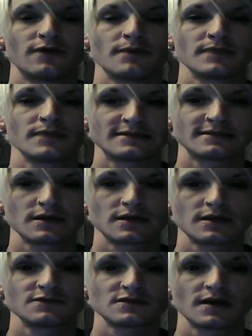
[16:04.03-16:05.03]
from the
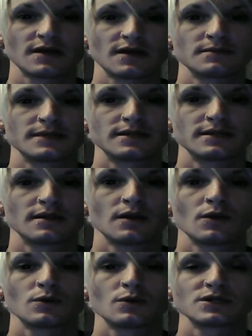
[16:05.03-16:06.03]
Lesser Key of Solomon